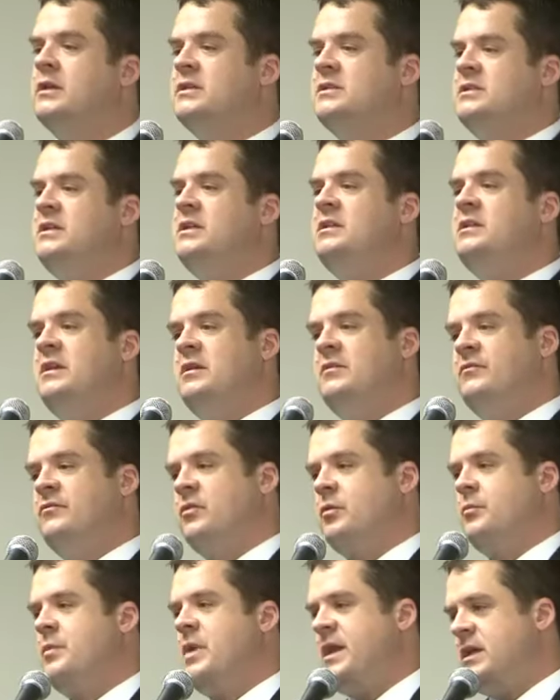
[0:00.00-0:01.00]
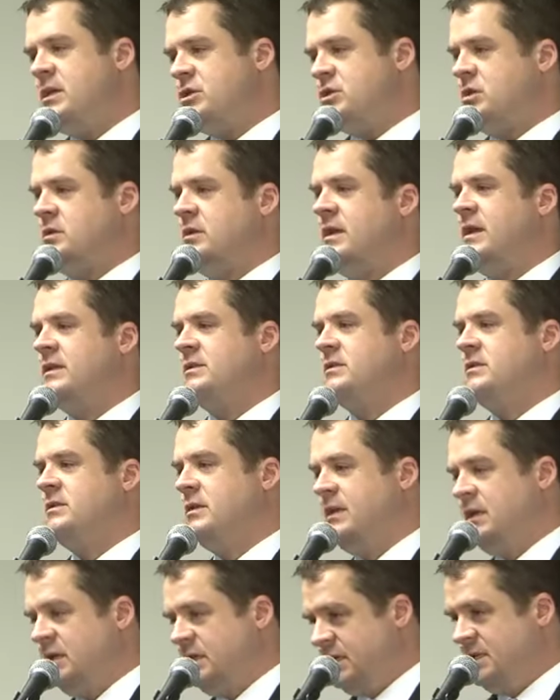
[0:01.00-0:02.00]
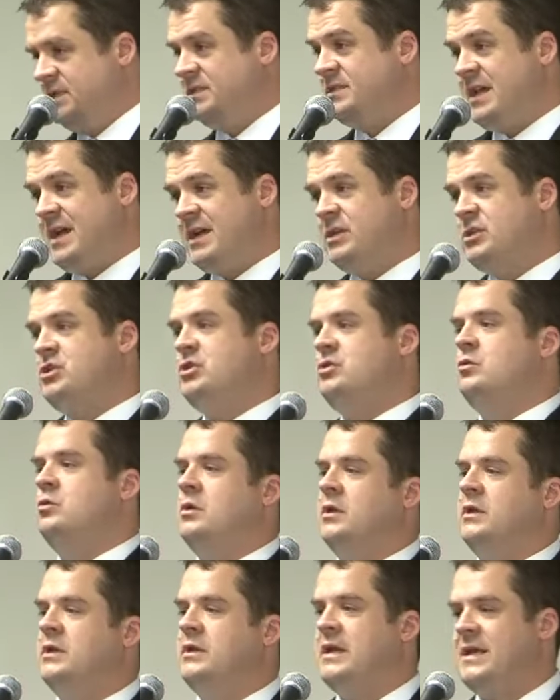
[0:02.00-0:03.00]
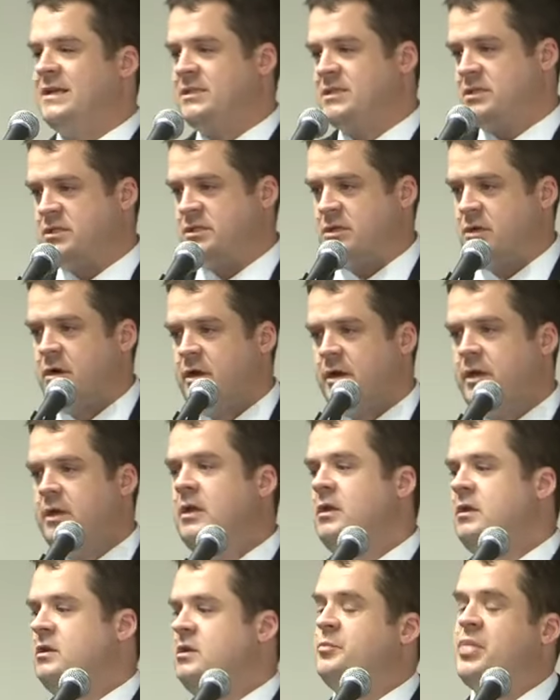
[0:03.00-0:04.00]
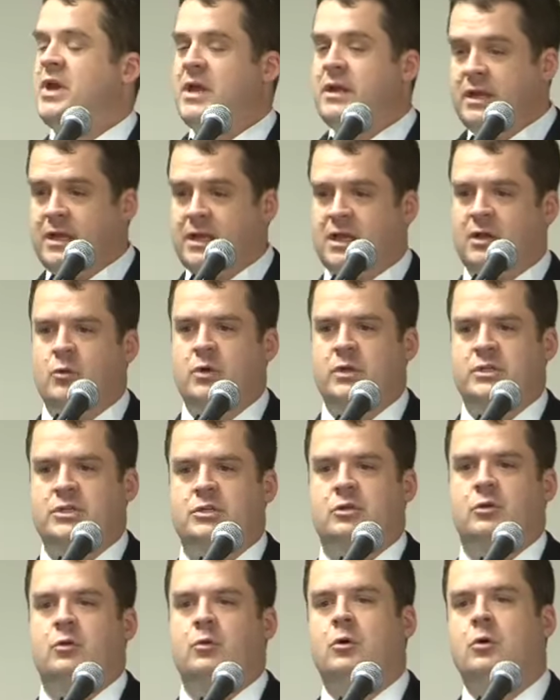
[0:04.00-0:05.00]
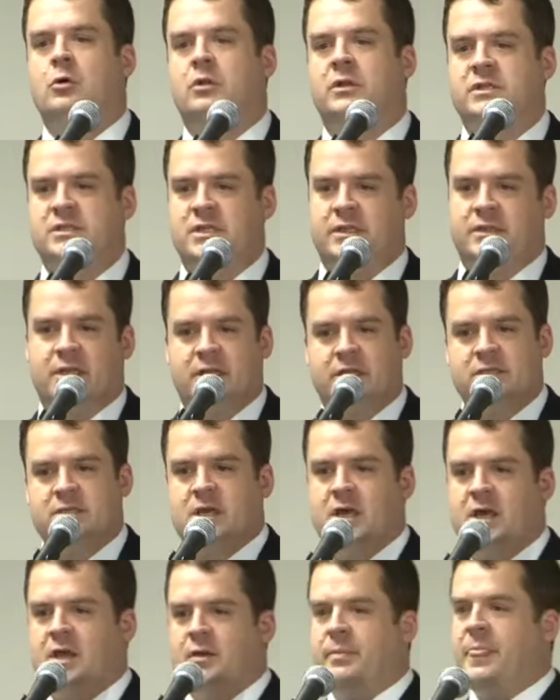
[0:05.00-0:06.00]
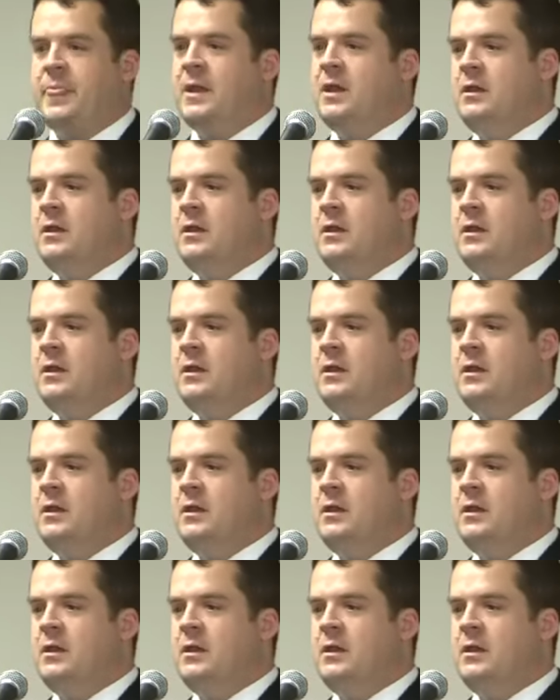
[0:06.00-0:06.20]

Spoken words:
to see the information that is contextual and necessary depending on what your role is at that time.